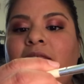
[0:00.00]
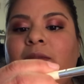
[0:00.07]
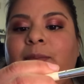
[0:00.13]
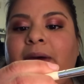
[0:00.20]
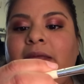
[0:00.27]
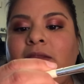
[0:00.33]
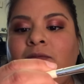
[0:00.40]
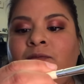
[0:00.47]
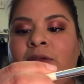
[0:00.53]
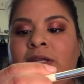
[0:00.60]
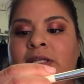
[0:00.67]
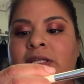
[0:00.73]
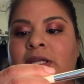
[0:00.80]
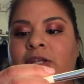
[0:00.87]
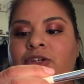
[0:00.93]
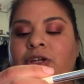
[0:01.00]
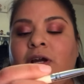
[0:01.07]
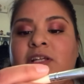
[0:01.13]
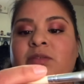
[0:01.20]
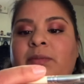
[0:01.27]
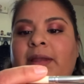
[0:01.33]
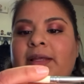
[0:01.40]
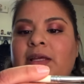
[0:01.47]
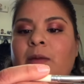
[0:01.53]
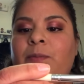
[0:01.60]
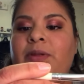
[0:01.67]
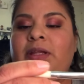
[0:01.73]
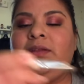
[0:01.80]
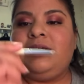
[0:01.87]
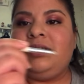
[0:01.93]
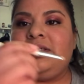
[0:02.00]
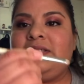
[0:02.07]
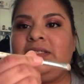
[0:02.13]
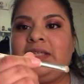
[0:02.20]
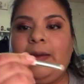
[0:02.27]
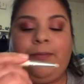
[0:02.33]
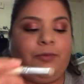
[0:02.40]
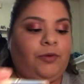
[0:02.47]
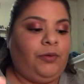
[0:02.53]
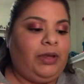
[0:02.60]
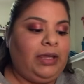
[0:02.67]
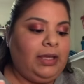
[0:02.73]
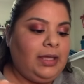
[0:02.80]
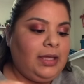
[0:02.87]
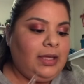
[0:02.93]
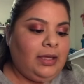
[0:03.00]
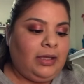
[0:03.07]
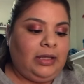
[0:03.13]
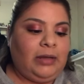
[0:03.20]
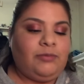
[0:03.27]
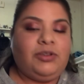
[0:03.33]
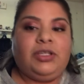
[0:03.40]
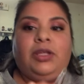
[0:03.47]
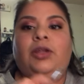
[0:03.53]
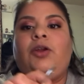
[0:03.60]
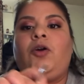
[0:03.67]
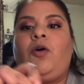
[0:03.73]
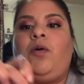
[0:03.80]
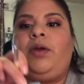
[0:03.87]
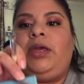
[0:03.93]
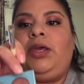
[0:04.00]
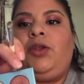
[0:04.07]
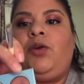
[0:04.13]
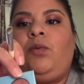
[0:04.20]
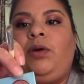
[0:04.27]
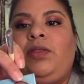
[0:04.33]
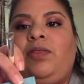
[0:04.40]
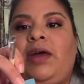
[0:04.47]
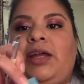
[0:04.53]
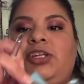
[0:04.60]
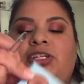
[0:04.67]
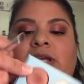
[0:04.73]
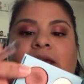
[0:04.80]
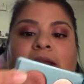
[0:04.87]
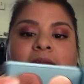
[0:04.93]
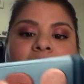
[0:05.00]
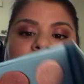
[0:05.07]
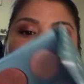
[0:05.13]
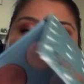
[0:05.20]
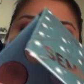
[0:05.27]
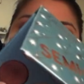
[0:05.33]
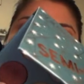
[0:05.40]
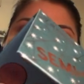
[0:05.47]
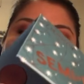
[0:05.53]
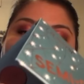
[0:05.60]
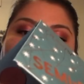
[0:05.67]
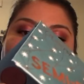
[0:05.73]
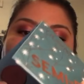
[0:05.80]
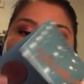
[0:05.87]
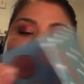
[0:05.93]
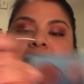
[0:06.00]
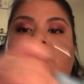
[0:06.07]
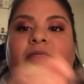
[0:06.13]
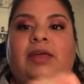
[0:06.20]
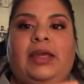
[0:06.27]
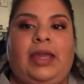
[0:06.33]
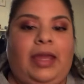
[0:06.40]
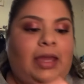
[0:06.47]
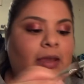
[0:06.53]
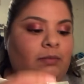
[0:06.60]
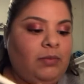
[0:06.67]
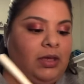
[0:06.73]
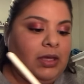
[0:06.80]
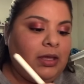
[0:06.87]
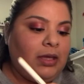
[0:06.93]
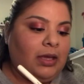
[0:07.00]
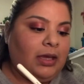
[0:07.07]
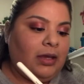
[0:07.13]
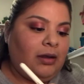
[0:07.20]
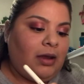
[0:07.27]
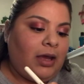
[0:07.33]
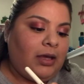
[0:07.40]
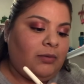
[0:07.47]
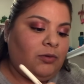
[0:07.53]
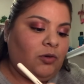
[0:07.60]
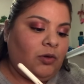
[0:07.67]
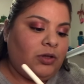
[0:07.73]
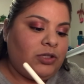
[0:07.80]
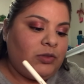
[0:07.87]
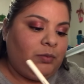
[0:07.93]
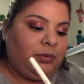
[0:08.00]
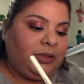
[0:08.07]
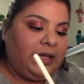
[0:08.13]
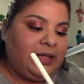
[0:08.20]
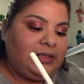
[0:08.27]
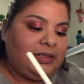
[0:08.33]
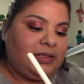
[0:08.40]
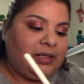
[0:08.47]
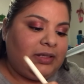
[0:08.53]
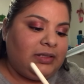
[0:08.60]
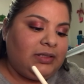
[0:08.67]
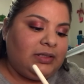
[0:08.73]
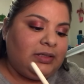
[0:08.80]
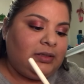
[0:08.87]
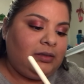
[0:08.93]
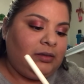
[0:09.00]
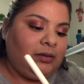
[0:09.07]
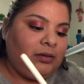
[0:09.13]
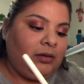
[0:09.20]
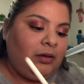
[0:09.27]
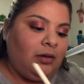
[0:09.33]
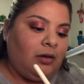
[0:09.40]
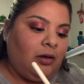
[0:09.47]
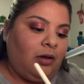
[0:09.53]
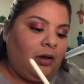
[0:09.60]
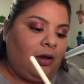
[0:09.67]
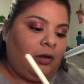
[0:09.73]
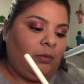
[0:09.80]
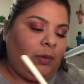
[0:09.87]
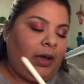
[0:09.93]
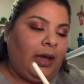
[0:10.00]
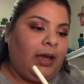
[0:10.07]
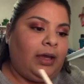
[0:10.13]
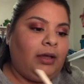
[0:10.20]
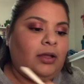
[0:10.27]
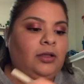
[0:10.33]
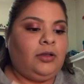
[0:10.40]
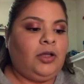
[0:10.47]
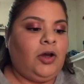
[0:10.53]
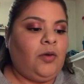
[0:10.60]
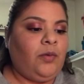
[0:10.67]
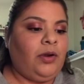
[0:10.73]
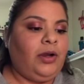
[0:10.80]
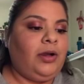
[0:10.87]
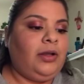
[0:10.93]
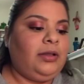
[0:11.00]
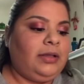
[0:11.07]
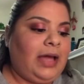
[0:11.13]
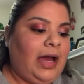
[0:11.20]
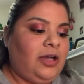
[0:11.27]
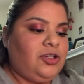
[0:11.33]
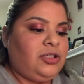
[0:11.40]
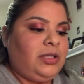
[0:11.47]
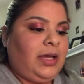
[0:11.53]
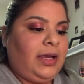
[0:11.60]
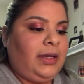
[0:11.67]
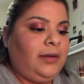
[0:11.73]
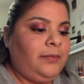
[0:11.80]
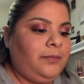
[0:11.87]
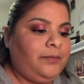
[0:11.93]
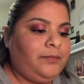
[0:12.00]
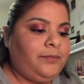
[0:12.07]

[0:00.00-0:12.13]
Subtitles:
by the Vintage Cosmetic Company. This is step 3, and I'm just going to go in with that shade here. This is The Game, and I am going to place this on my lower lash line.